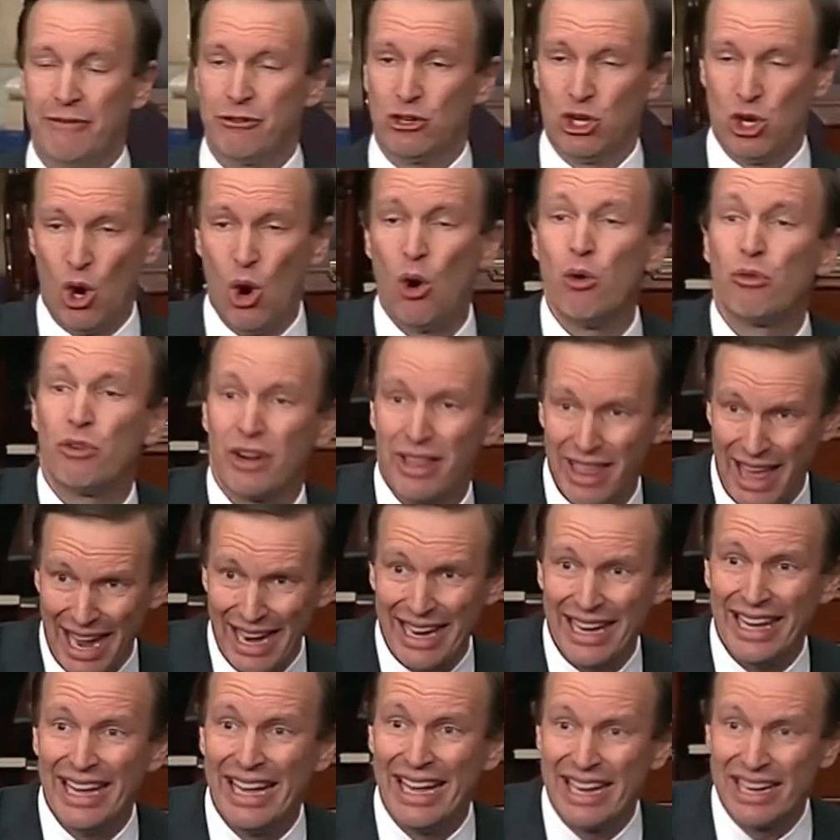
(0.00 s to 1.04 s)
to go over to that
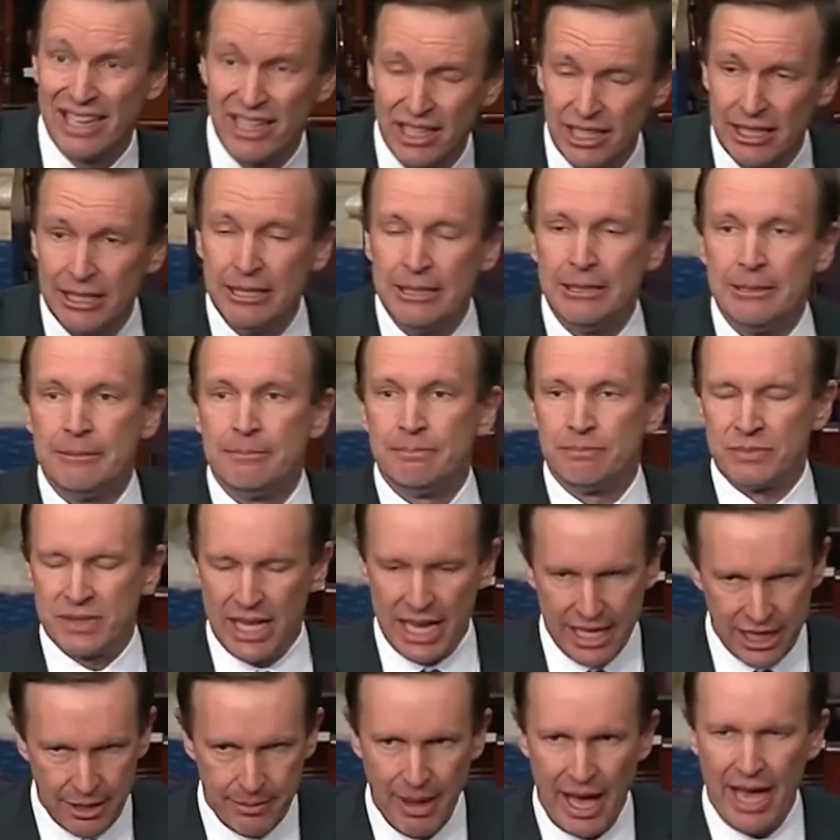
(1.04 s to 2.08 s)
kid,
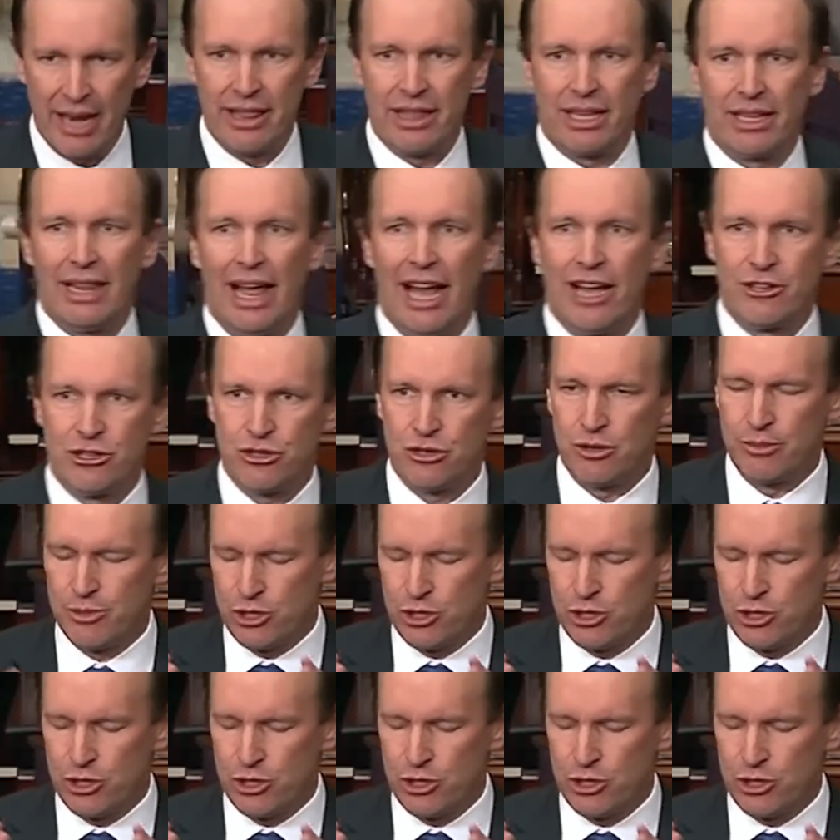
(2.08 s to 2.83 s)
take them out of the classroom,